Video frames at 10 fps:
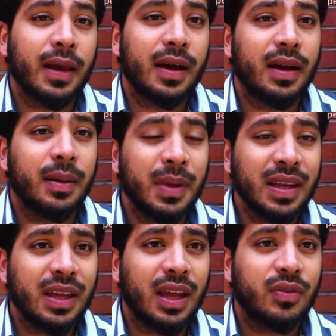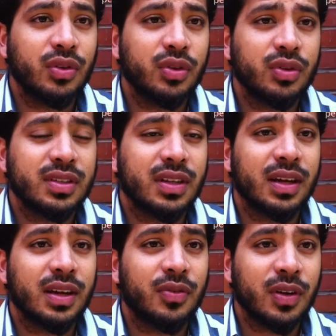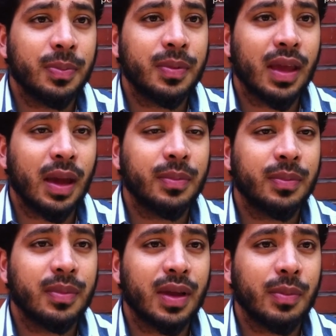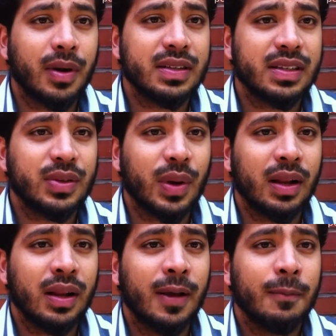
Many have used flip cameras as well.